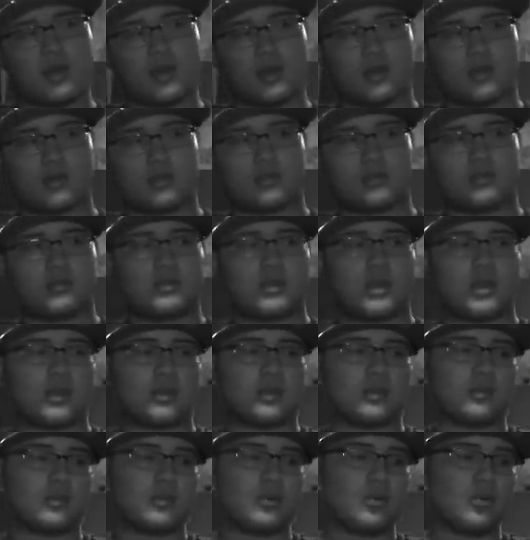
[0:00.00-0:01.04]
and you
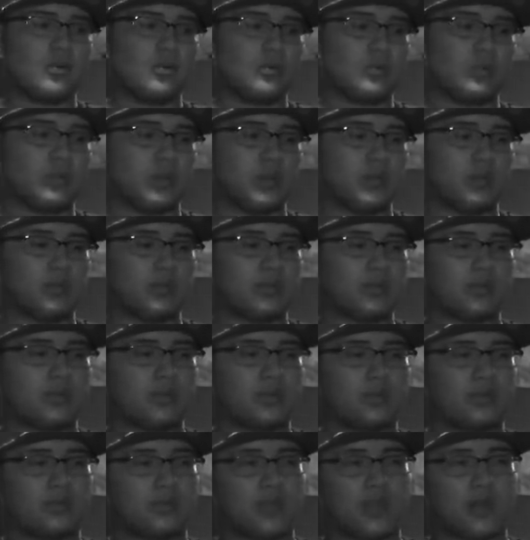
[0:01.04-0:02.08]
had the older people
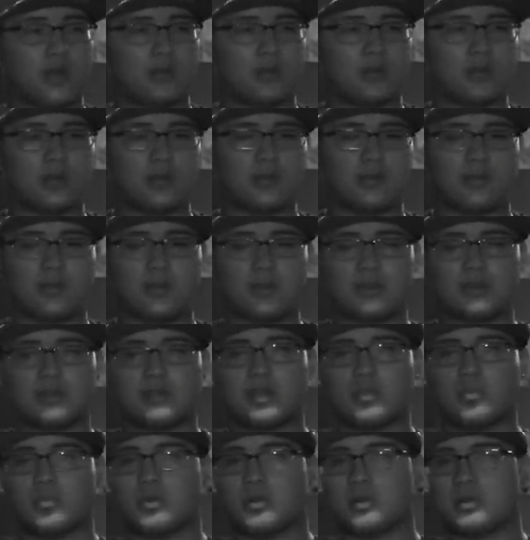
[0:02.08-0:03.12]
that would give him like
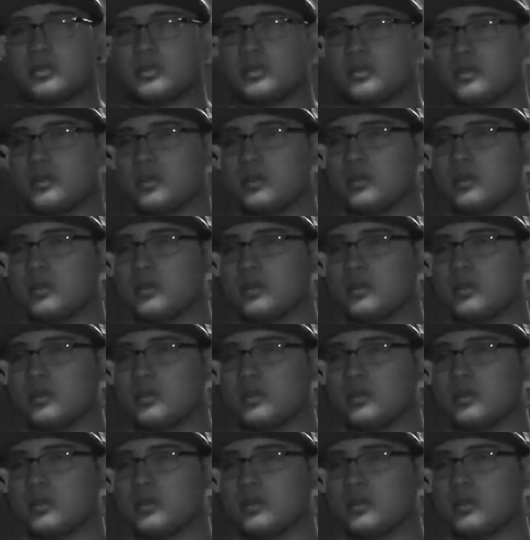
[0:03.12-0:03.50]
ten bucks a